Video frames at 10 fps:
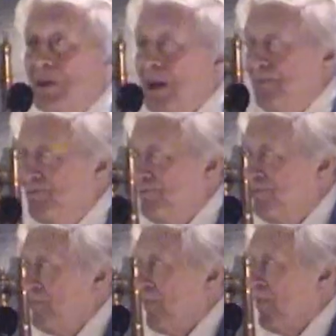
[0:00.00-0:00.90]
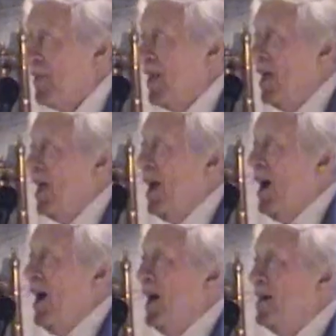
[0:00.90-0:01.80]
Ringham.
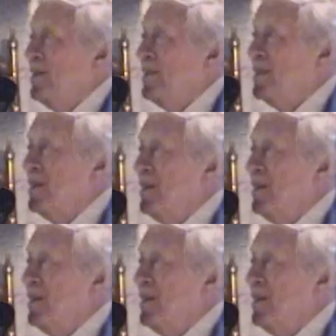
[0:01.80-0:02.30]
And